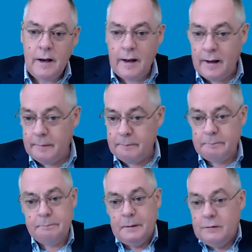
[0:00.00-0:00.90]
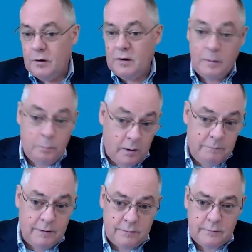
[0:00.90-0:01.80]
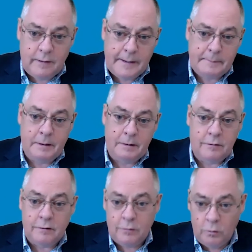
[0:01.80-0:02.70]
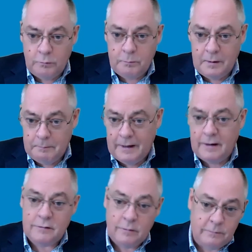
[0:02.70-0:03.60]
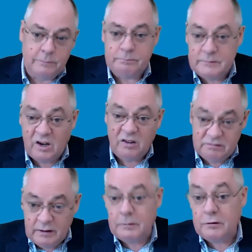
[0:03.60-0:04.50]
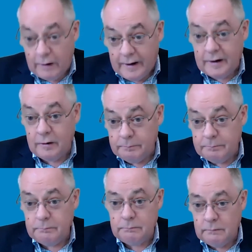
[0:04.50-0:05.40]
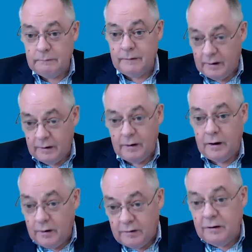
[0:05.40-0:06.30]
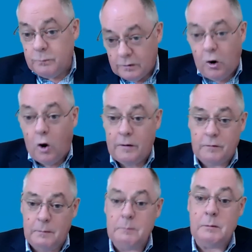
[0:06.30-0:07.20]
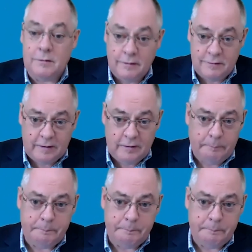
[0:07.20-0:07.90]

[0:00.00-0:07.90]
But certainly previous ministers who have been mayors have, demonstrated a different kind of commitment to the sector.